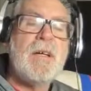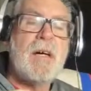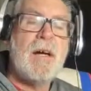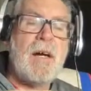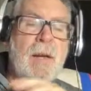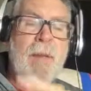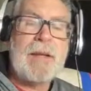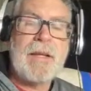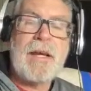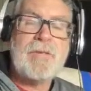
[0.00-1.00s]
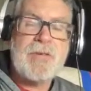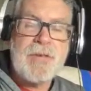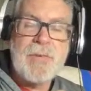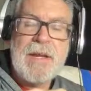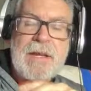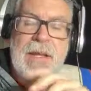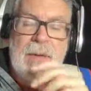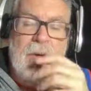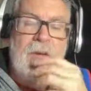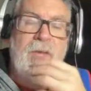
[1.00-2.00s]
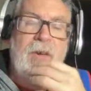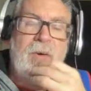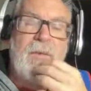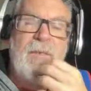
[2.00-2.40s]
I might live stream that game also.